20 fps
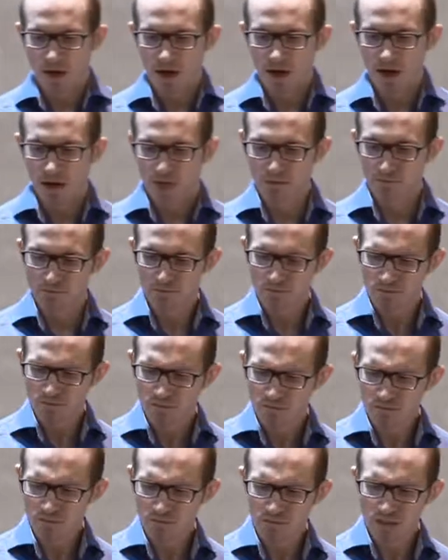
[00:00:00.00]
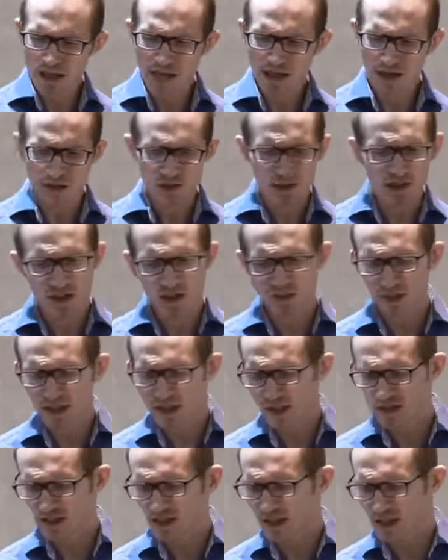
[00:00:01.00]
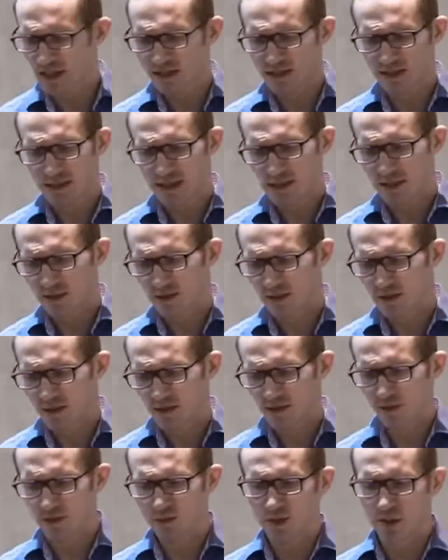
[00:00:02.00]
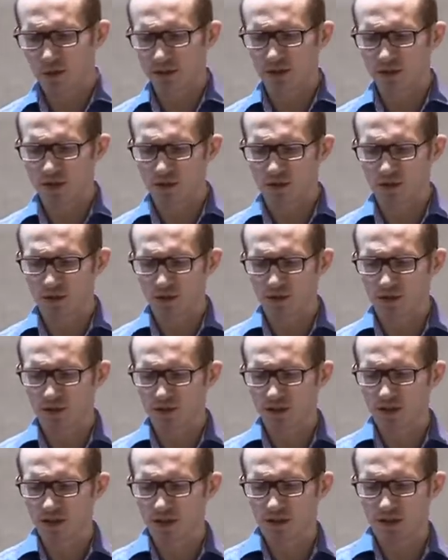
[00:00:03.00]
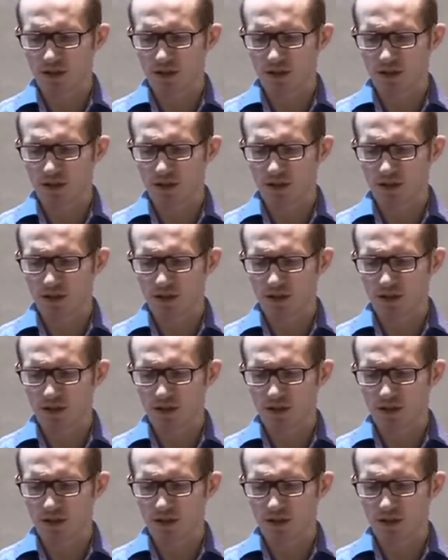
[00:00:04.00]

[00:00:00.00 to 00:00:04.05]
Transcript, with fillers: Um, I looked a little bit at DNS names. Uh, this is probably not so interesting.